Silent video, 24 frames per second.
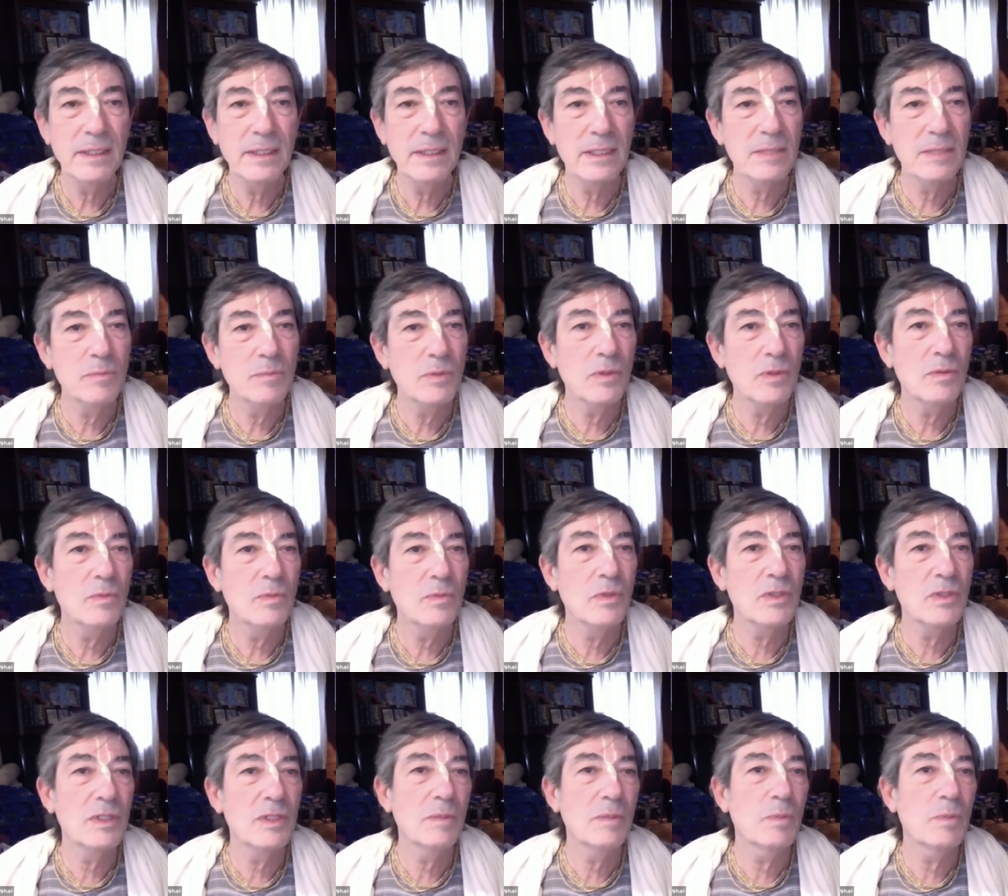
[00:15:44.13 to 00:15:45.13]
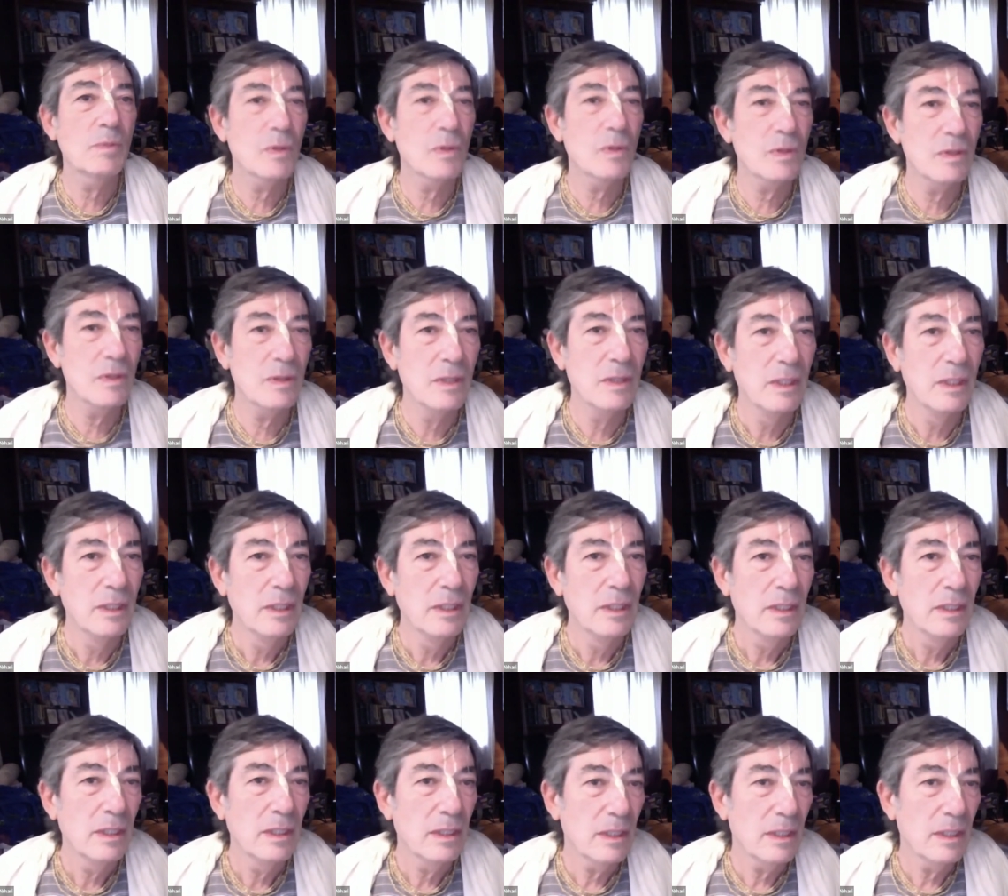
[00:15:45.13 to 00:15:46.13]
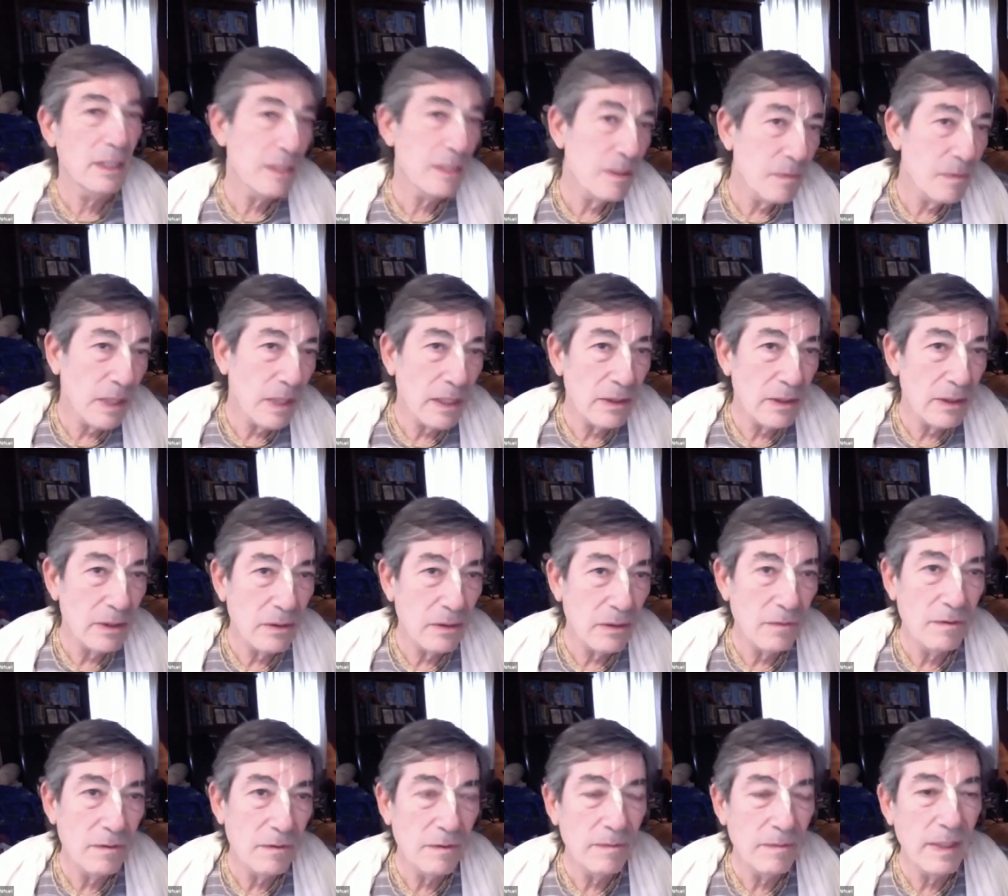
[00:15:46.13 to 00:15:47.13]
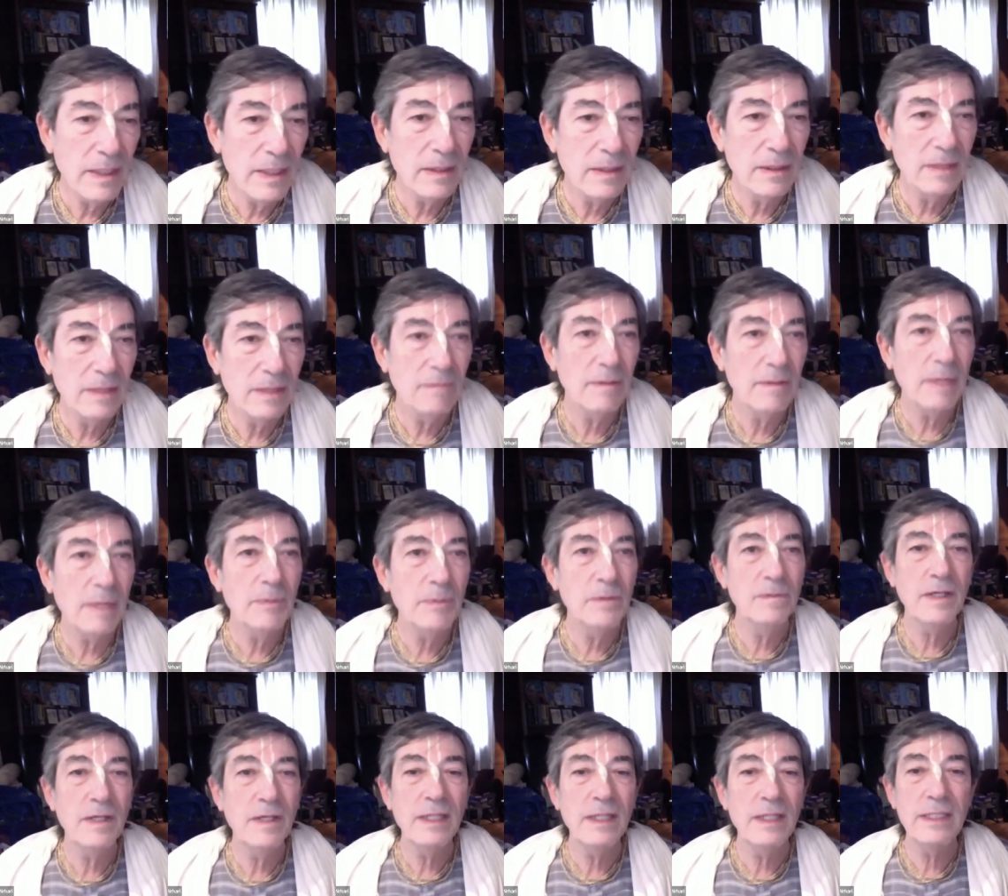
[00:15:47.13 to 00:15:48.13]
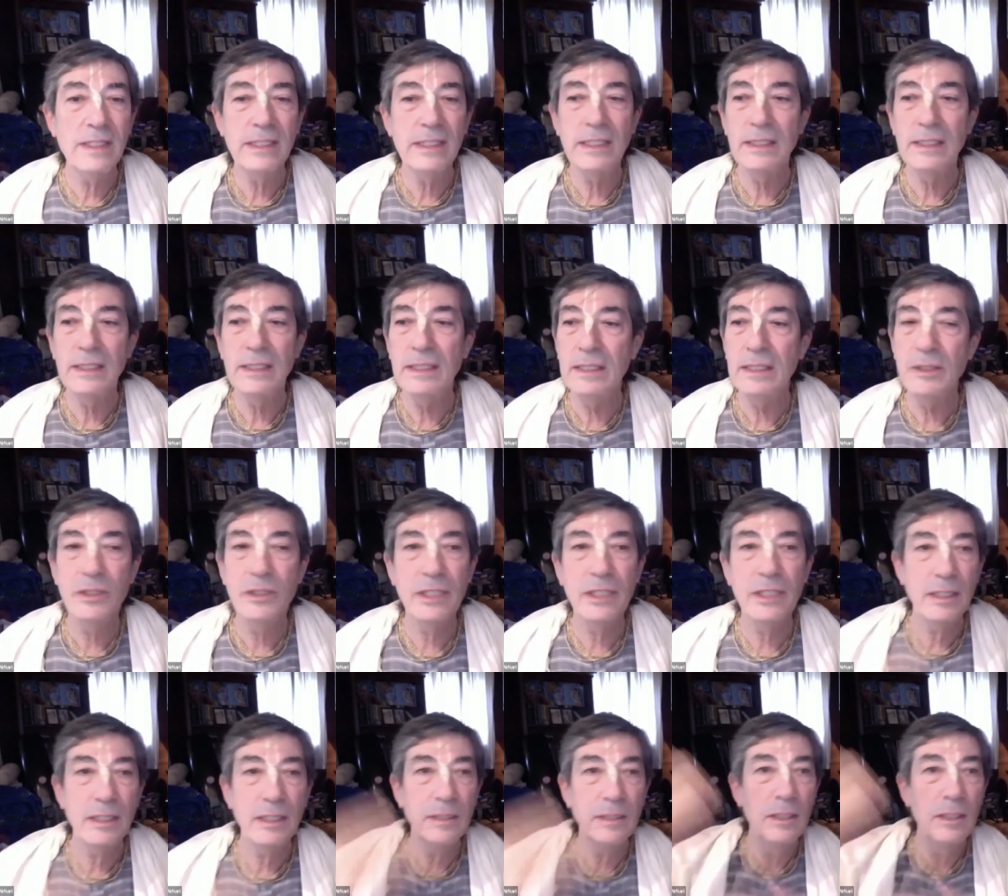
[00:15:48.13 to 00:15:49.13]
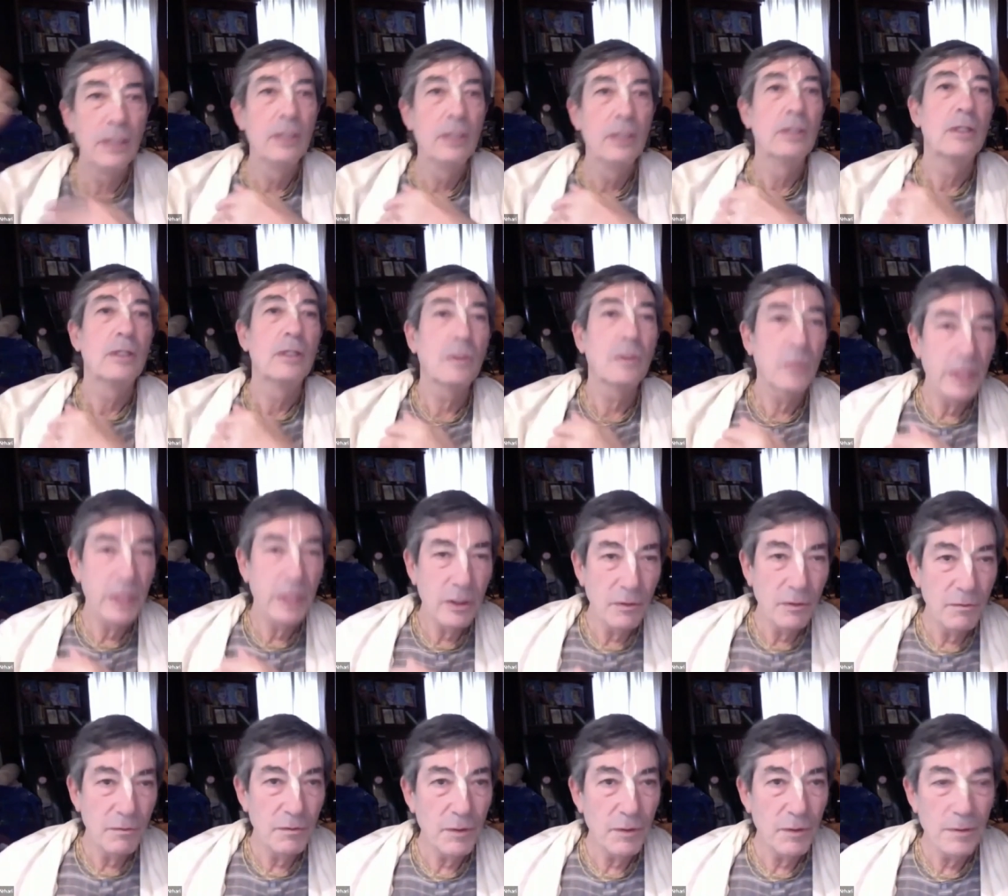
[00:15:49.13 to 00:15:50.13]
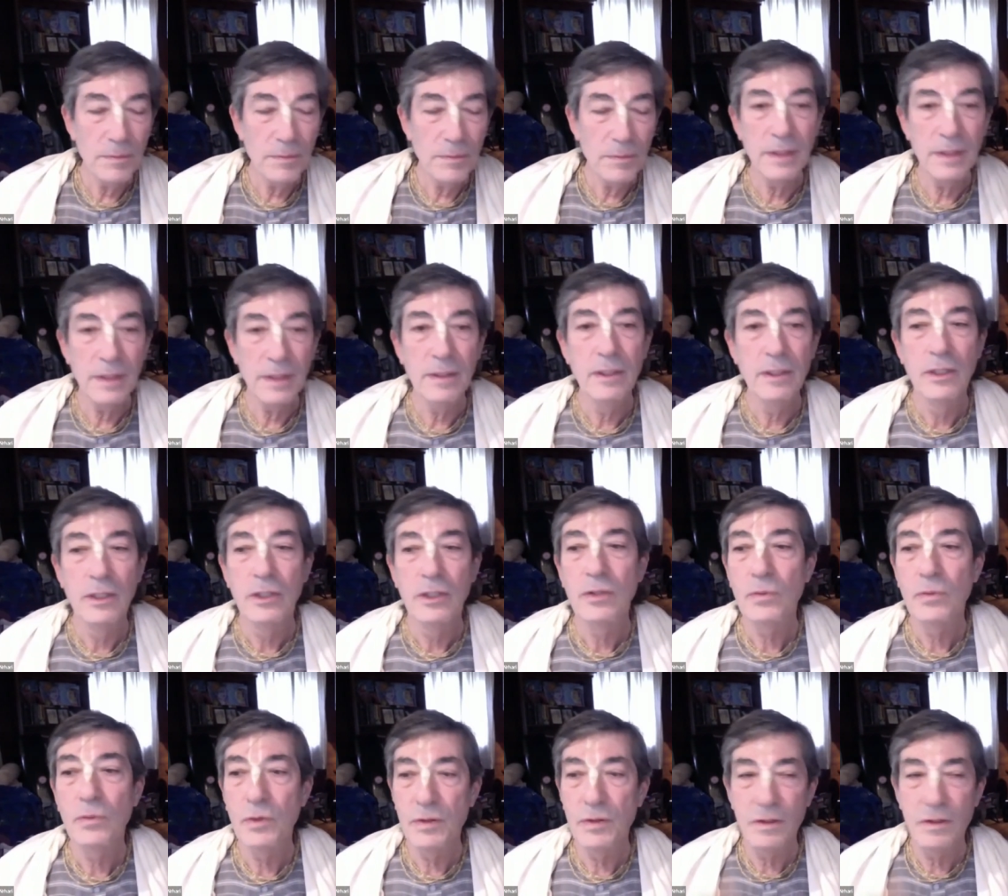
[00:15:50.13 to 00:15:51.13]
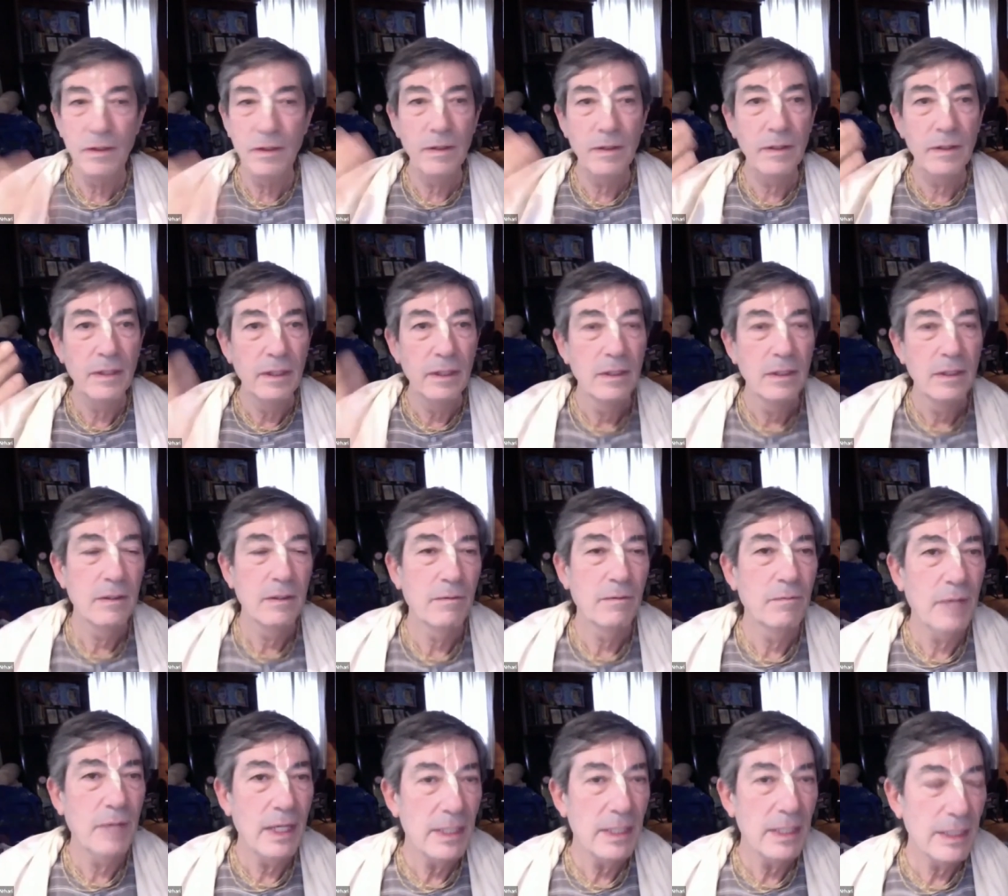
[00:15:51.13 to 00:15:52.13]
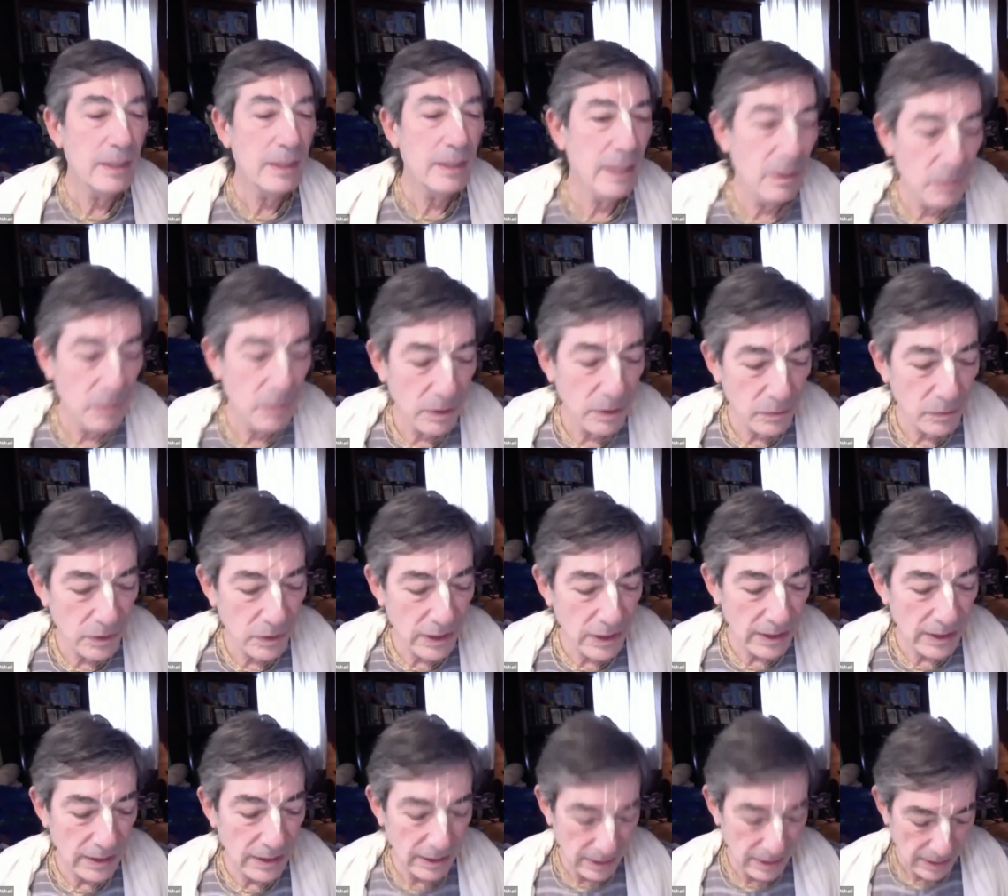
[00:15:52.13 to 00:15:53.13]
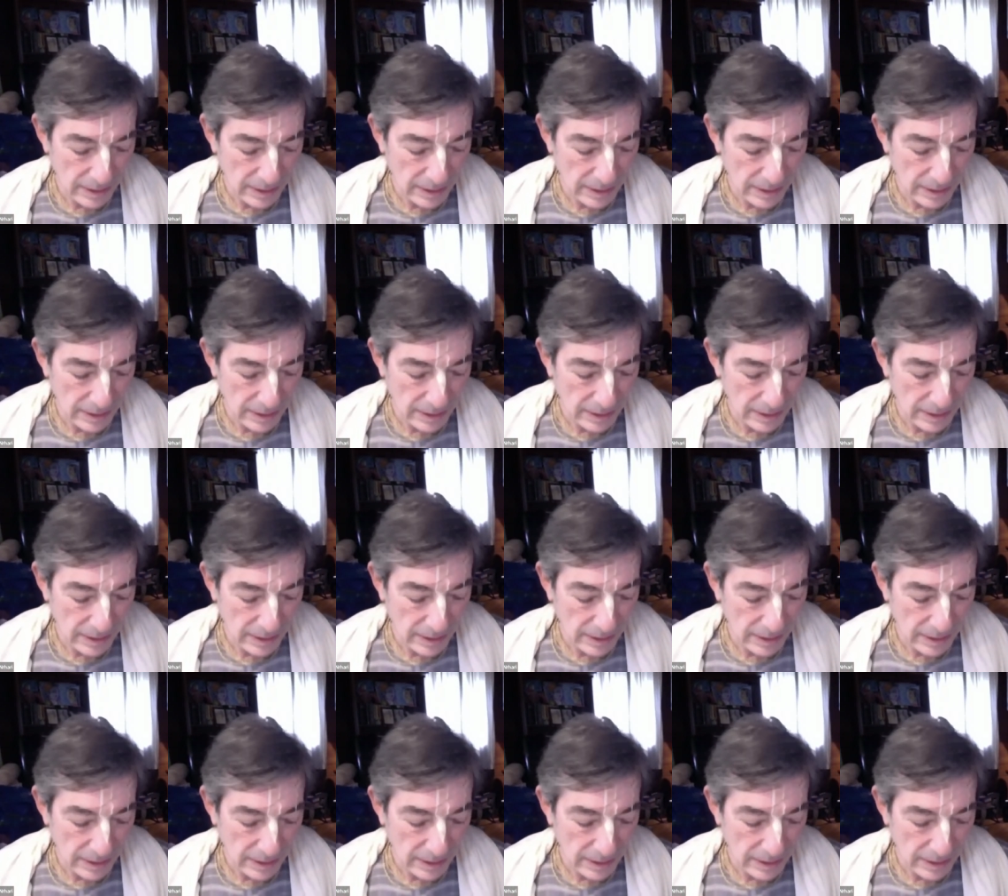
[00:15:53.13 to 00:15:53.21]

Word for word: That's more, most important, and that's the value of the the Vapurvani, and then you can reconfirm it with the Vani that we read,